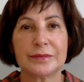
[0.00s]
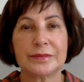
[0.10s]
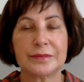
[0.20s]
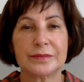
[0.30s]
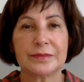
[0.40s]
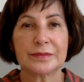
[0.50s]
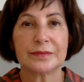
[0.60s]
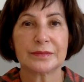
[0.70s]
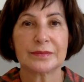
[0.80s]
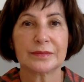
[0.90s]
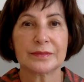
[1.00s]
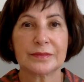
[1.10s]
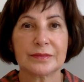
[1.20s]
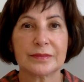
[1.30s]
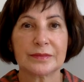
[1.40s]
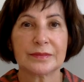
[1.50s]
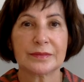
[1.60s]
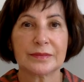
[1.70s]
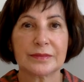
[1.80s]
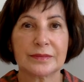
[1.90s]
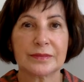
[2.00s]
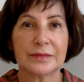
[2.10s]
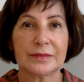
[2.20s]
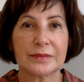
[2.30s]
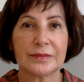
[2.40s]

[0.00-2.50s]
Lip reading: No one is speaking in this clip.